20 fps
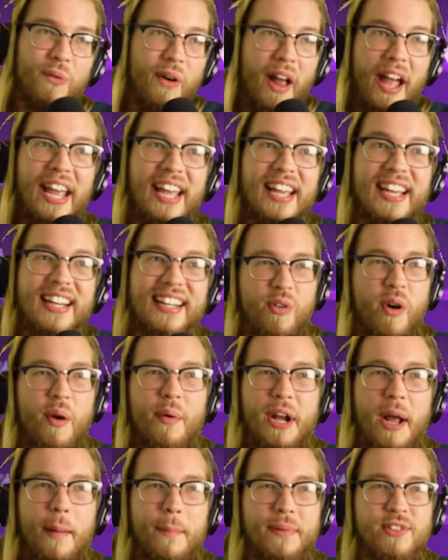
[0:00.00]
Right?
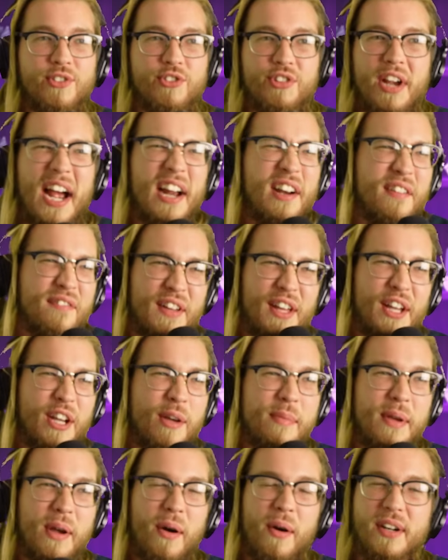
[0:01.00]
Growing up as a child, I feel like it'd
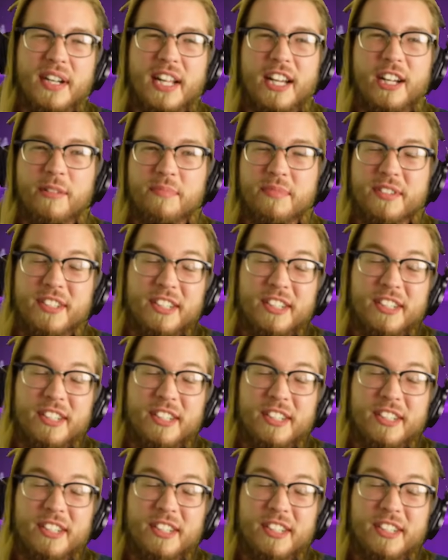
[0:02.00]
be hard to help.